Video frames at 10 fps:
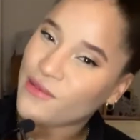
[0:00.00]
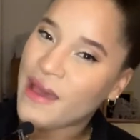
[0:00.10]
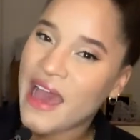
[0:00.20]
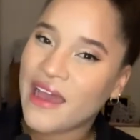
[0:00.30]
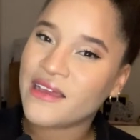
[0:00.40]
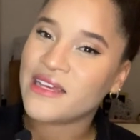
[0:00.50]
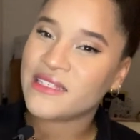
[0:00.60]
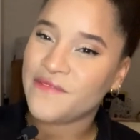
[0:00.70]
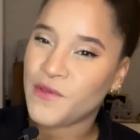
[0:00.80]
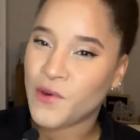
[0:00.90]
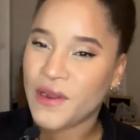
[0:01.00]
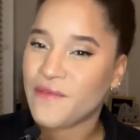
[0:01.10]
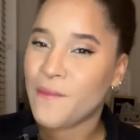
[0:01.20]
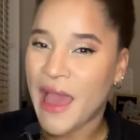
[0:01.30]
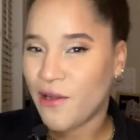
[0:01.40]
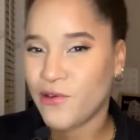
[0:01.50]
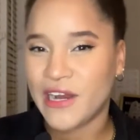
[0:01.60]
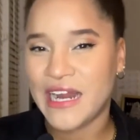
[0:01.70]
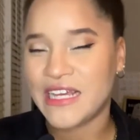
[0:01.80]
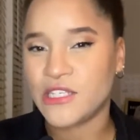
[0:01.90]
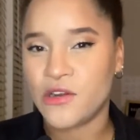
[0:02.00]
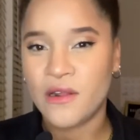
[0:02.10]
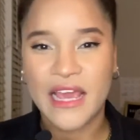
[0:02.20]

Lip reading: bag is if you don't have a bag organizer,